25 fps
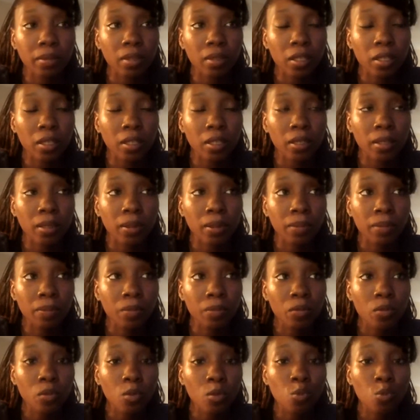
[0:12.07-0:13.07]
um,
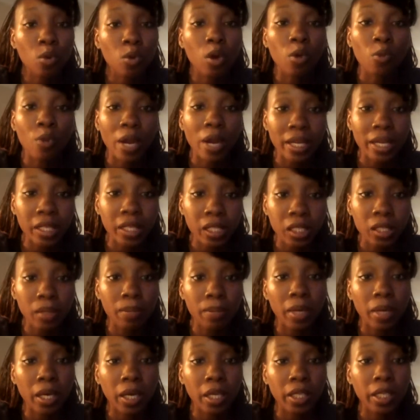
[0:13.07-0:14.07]
well raise the
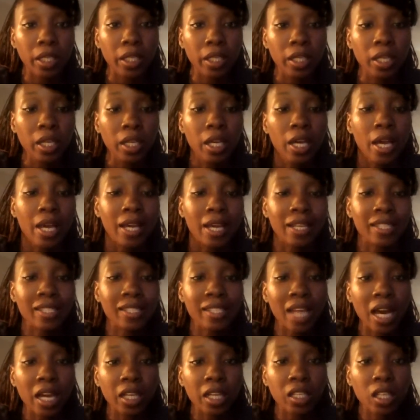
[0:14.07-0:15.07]
money and
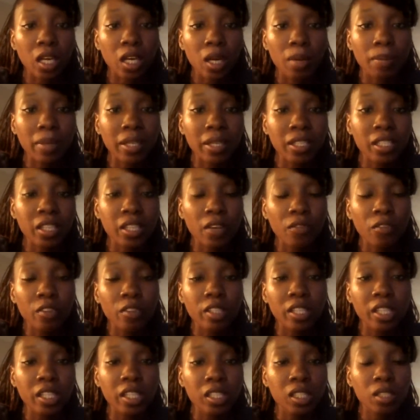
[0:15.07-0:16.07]
sign up. Except for
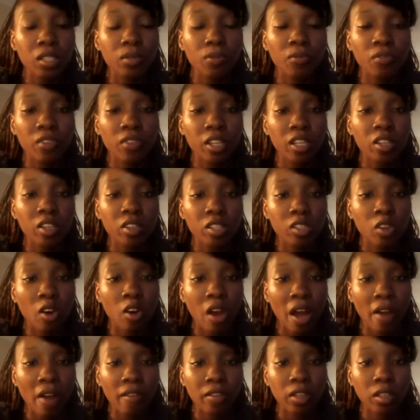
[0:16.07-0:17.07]
this video is
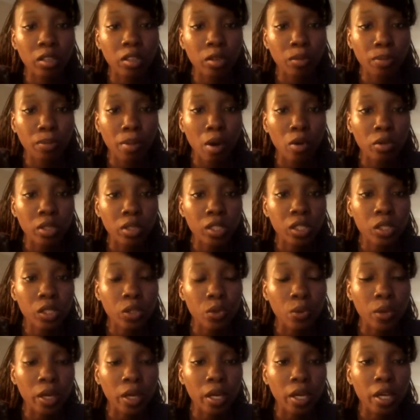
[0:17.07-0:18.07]
going to have a little bonus
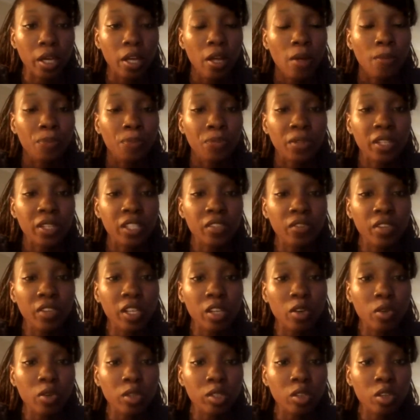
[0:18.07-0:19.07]
to it. This
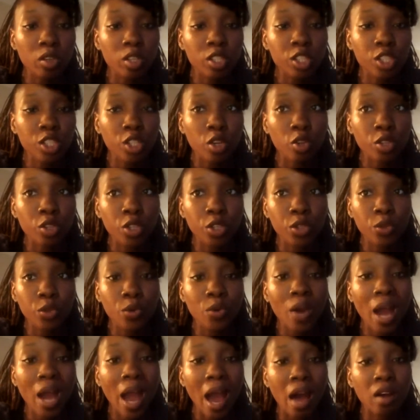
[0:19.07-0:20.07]
video is going to show
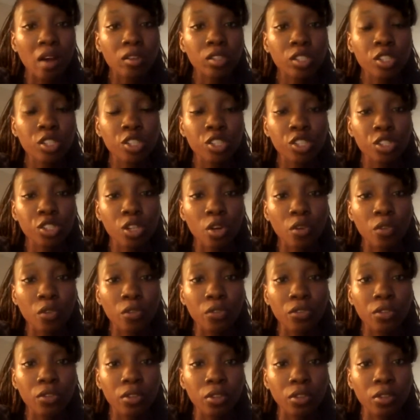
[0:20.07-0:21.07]
you how to show
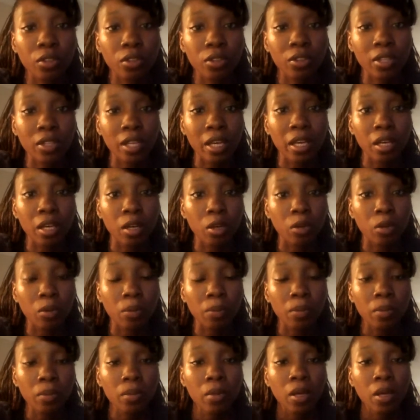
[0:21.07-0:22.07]
them
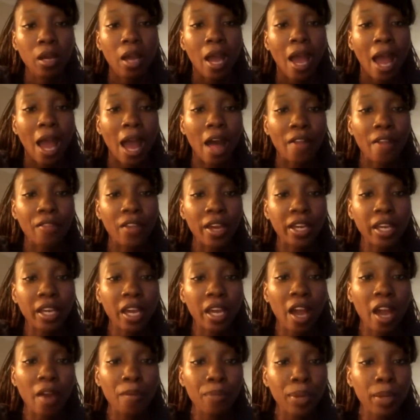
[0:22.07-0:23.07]
how they
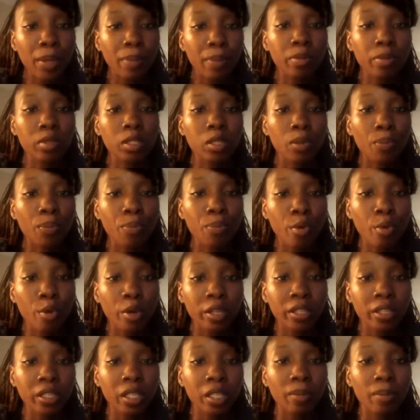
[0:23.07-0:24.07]
can have people
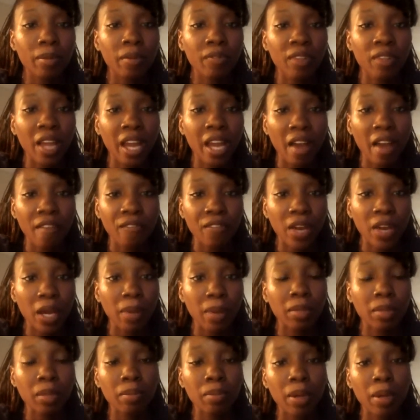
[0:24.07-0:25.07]
support them if they have
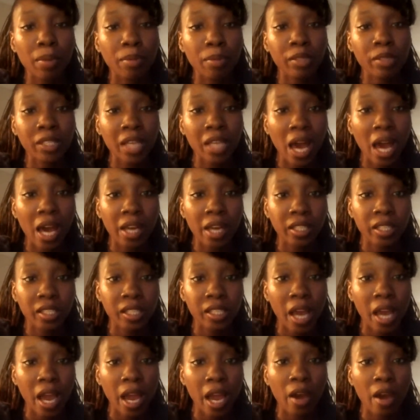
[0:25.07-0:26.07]
family members out of
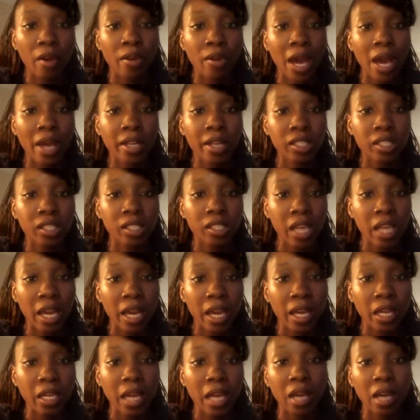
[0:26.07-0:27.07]
town, out of
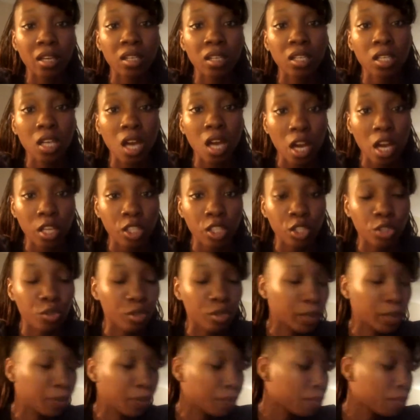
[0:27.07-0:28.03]
state, out of the country.